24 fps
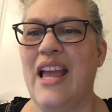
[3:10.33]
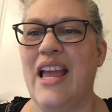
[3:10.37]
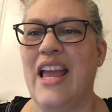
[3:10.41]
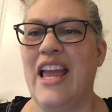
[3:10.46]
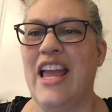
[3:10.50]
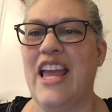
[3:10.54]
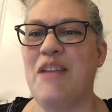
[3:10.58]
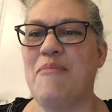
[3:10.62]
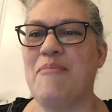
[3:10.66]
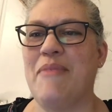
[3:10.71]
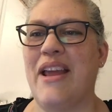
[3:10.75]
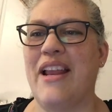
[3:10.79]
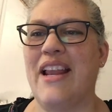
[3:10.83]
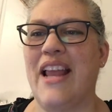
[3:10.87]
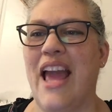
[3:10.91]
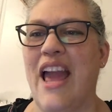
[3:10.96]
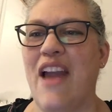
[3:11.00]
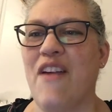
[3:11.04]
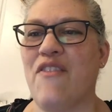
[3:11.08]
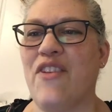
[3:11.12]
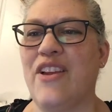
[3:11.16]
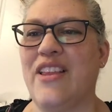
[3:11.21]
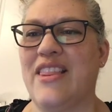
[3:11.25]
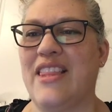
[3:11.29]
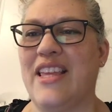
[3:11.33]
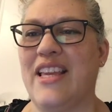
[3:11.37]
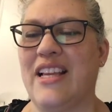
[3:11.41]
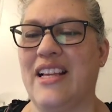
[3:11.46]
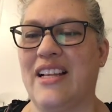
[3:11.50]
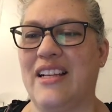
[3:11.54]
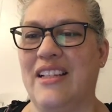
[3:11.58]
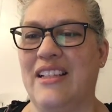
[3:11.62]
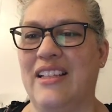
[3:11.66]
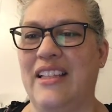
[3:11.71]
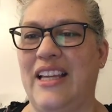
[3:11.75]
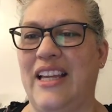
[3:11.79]
He made everything
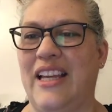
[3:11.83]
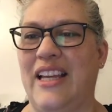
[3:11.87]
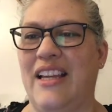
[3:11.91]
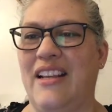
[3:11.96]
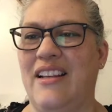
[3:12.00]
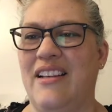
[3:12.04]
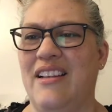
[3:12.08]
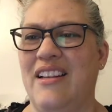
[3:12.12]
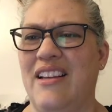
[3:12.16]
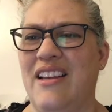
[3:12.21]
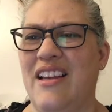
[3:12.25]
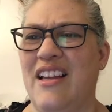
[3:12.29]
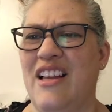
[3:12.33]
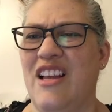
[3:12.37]
clean.